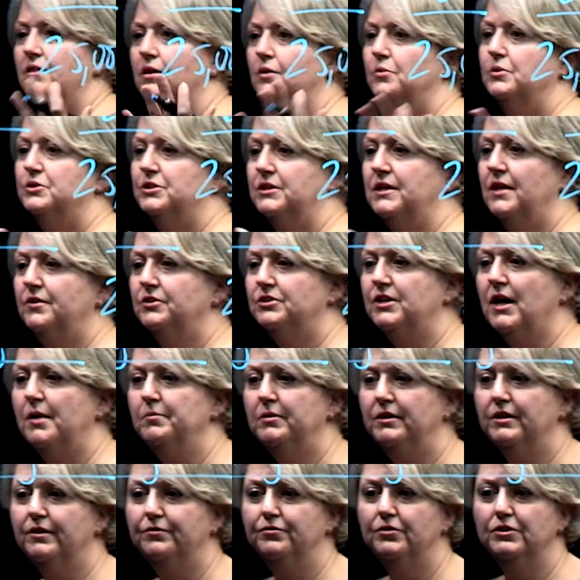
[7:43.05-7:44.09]
There was another
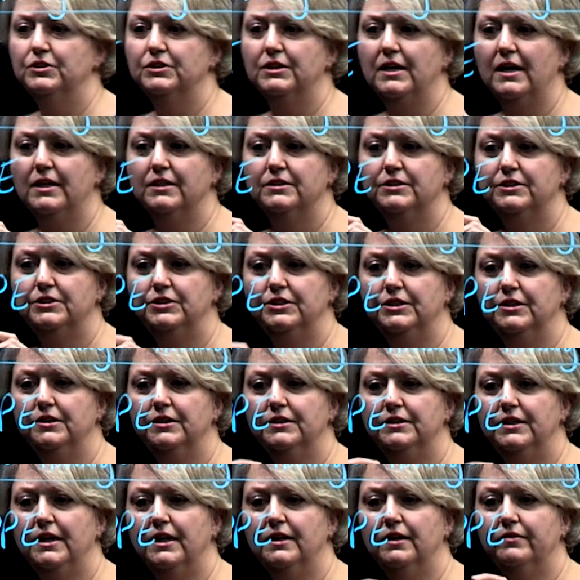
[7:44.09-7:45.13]
timing difference last year,
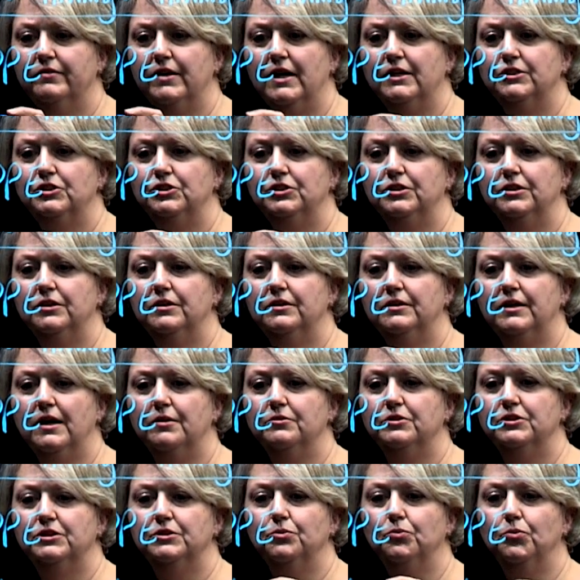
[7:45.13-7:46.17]
at the end of last year, and
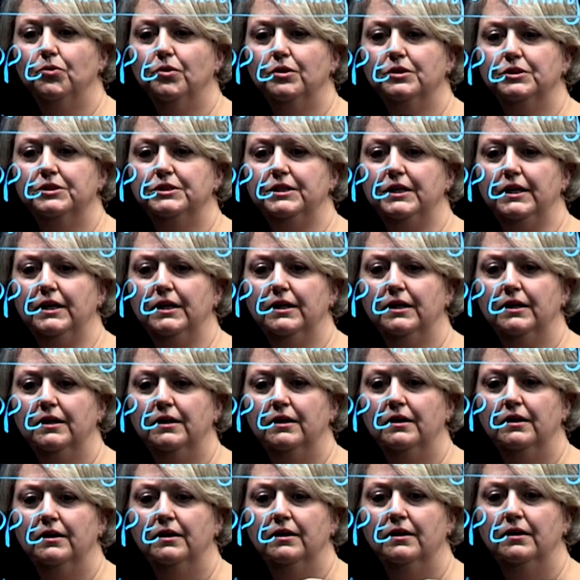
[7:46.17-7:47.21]
that was the warranty
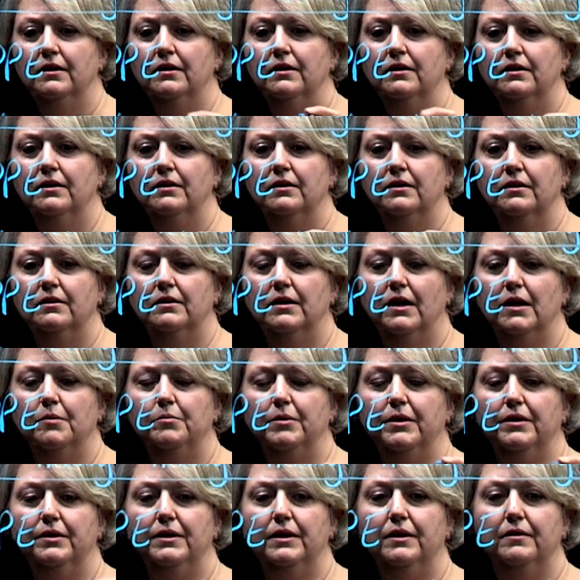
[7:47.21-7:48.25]

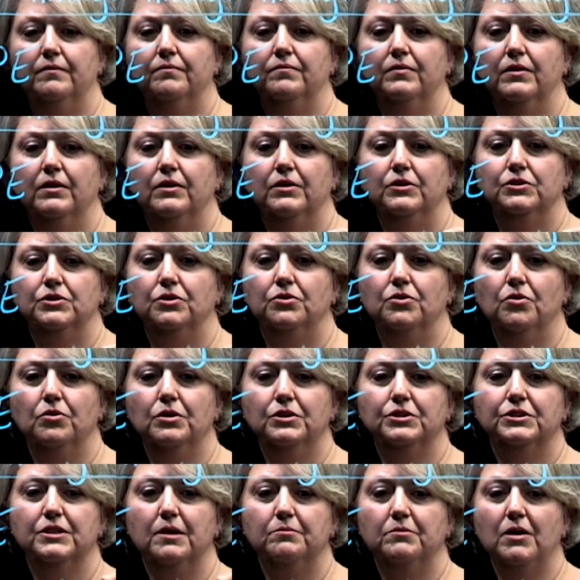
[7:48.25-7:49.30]
liability. So
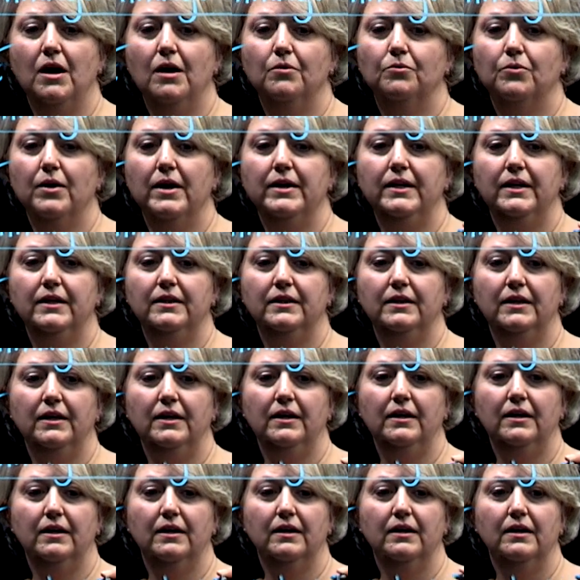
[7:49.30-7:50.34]
notice I'm not writing
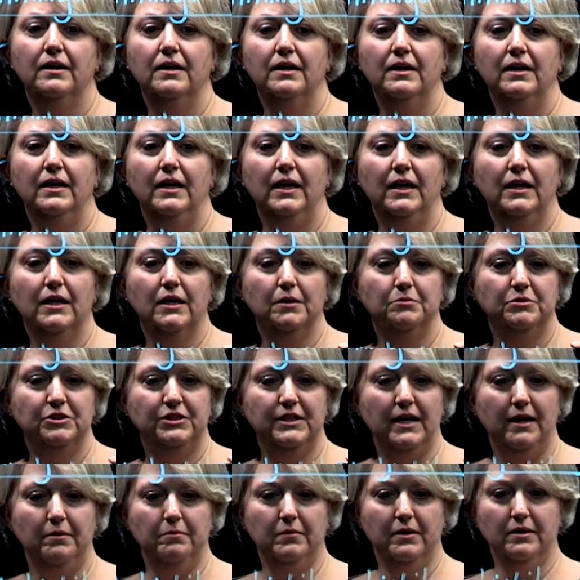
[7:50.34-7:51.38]
the income
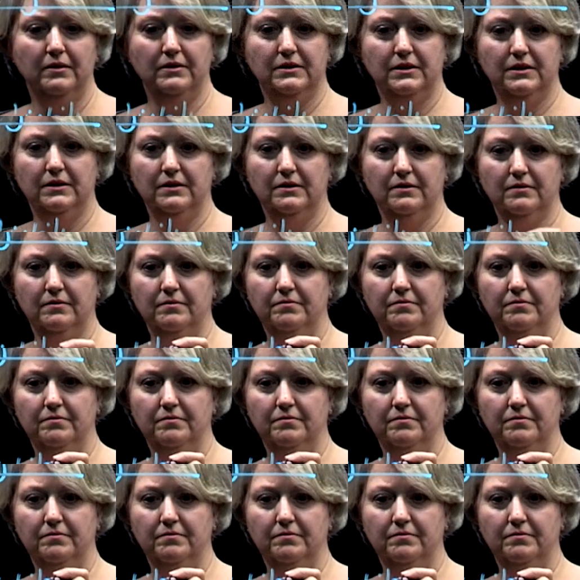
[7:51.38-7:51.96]
statement